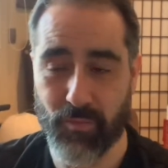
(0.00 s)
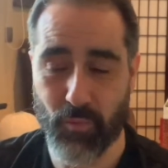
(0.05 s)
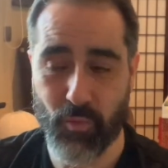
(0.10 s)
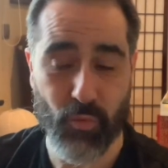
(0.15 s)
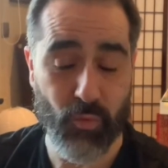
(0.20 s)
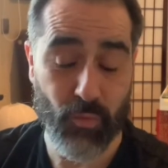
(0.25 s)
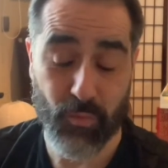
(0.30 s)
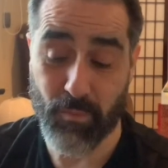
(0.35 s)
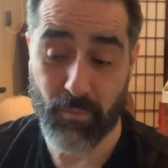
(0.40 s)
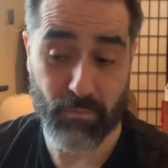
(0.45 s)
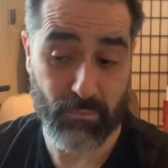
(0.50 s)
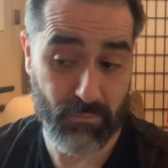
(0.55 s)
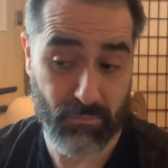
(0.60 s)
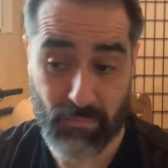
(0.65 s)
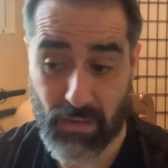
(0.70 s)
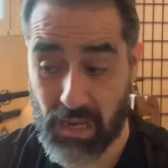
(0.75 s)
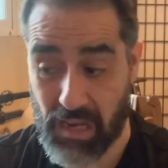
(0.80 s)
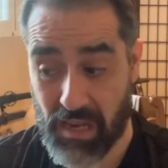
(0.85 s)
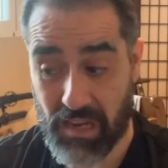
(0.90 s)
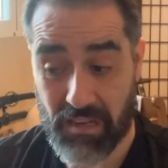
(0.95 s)
who
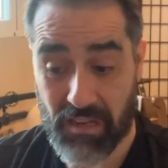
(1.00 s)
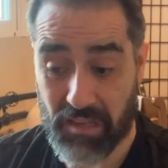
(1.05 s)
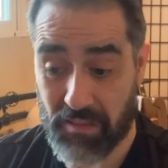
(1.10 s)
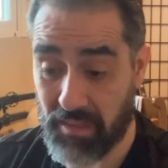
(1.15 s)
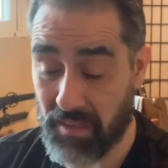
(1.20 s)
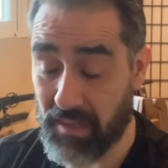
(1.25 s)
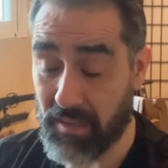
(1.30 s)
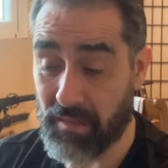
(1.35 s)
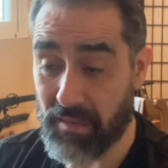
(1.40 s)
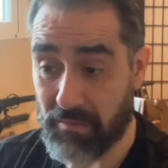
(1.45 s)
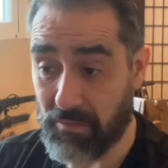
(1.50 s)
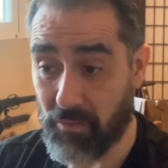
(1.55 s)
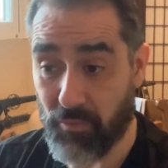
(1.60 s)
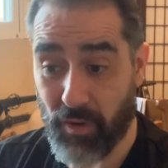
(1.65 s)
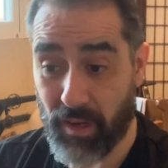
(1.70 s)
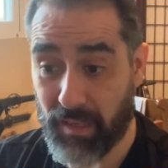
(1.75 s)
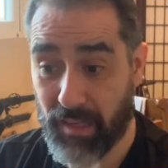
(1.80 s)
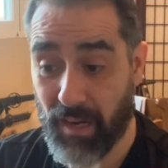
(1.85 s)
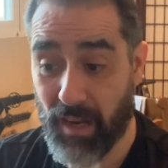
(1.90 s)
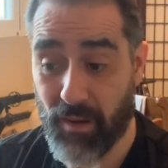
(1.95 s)
I think
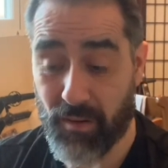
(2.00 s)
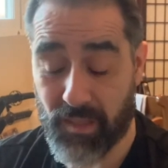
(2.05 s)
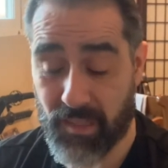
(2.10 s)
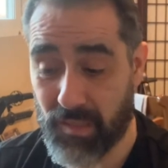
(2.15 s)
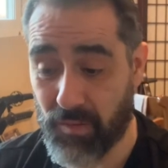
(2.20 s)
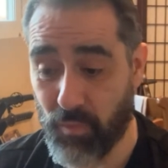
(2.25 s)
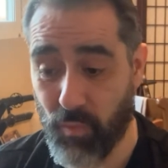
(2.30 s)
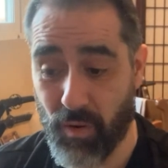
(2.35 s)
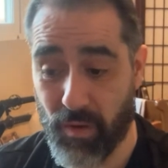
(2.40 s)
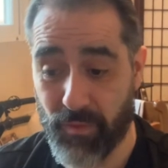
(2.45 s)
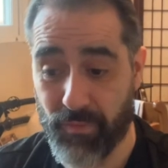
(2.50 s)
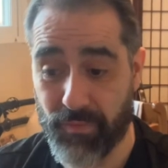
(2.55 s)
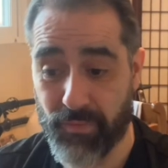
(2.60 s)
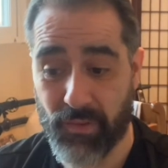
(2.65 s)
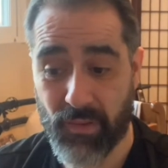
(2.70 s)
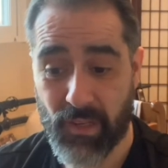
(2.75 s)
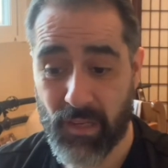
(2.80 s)
right now is one of